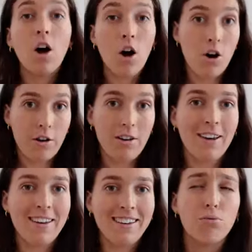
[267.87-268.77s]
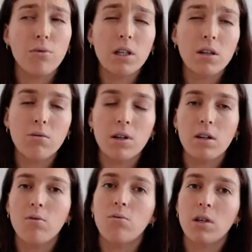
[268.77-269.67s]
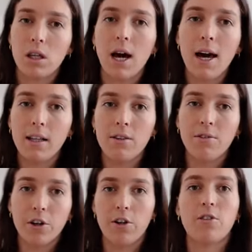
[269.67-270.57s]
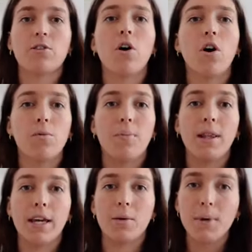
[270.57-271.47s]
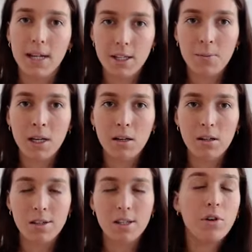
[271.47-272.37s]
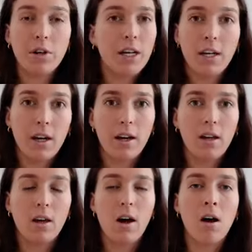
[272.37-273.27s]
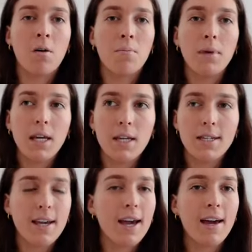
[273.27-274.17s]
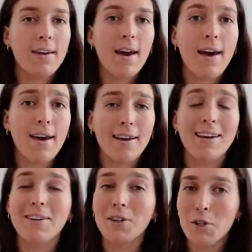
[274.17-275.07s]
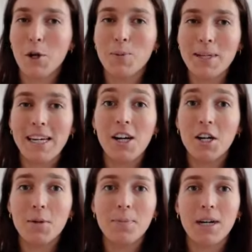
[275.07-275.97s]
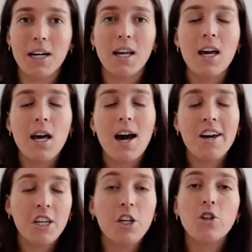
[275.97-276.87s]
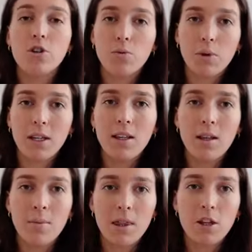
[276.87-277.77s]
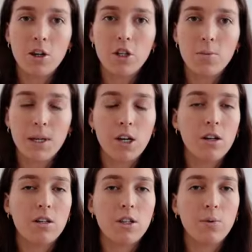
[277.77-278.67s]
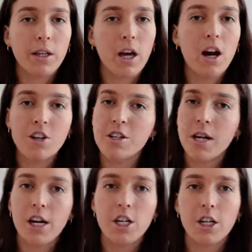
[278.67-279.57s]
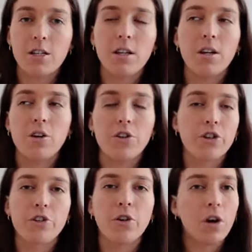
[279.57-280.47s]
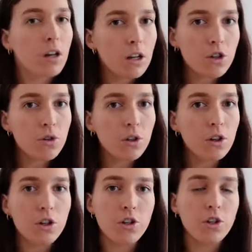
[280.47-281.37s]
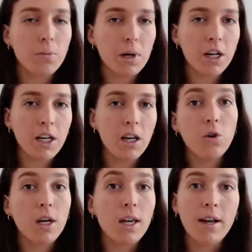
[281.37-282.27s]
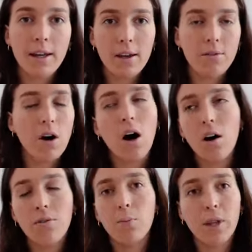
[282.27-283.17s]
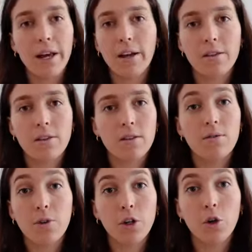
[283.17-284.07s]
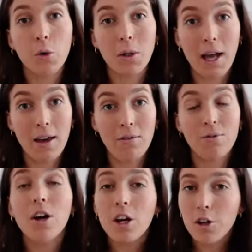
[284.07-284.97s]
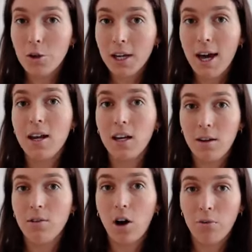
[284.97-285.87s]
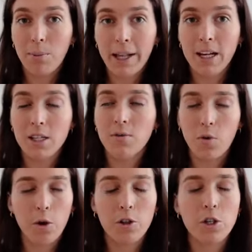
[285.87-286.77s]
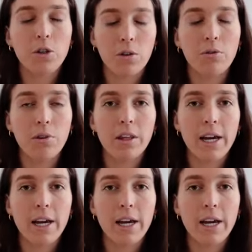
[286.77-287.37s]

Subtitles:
on. Really highly focus on plant-based meals. If you're eating meat and egg, no judgment here, but I think you should really limit those because they're really hard to digest and they're just not gonna do good to your body. You can live off plants for your whole life you can live off plants for 2 to 3